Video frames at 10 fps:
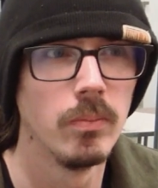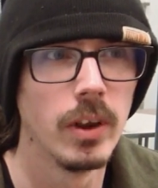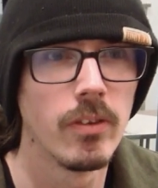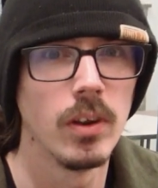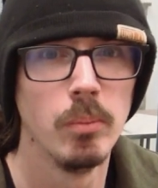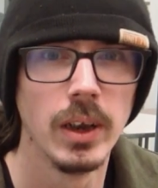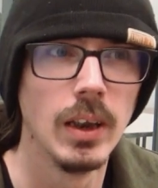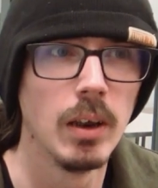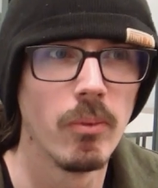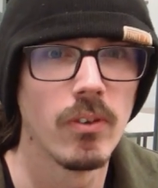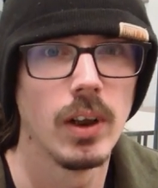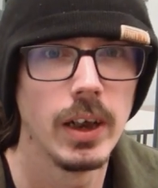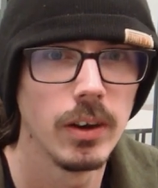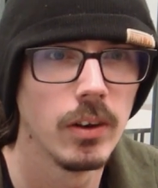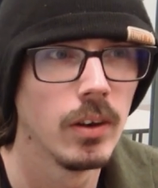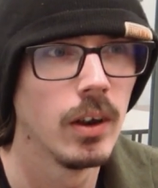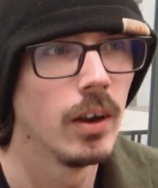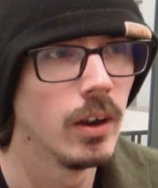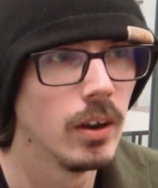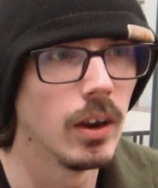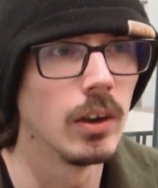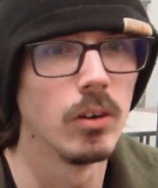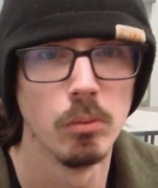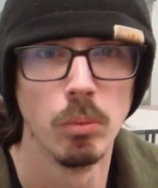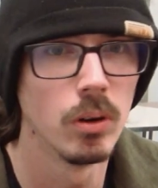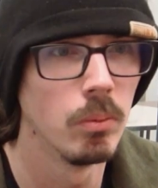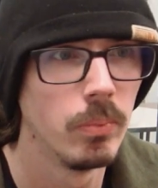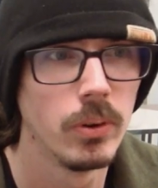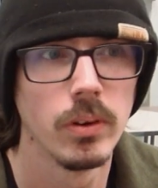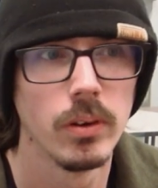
let's say, big names like Uncle Bob,